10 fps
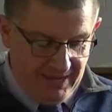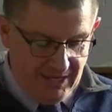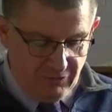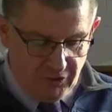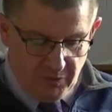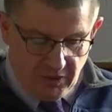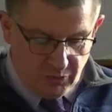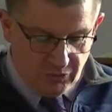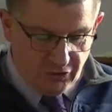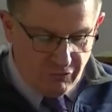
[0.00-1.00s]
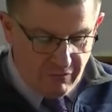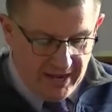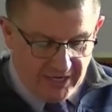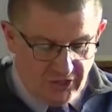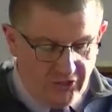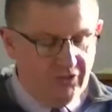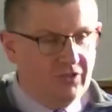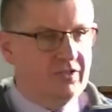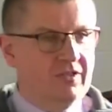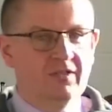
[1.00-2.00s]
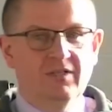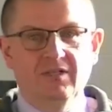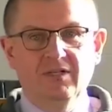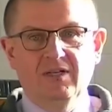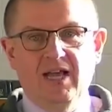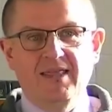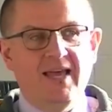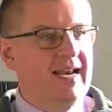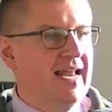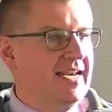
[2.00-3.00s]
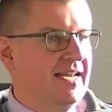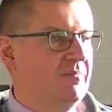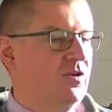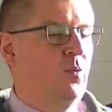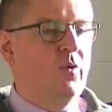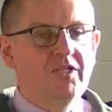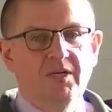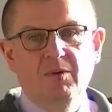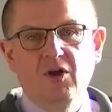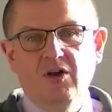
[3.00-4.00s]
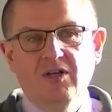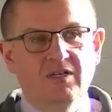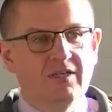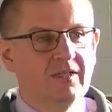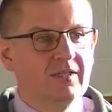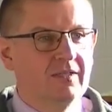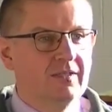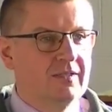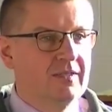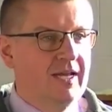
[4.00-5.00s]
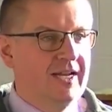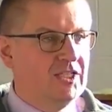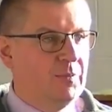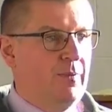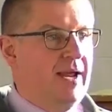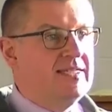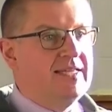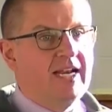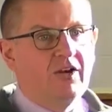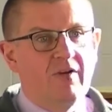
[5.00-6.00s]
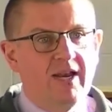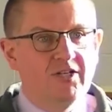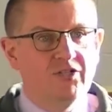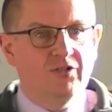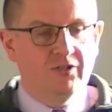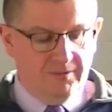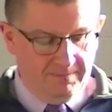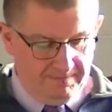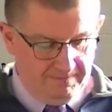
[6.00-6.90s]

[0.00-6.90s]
His response was gratitude, and that led him to worship God and express that gratitude.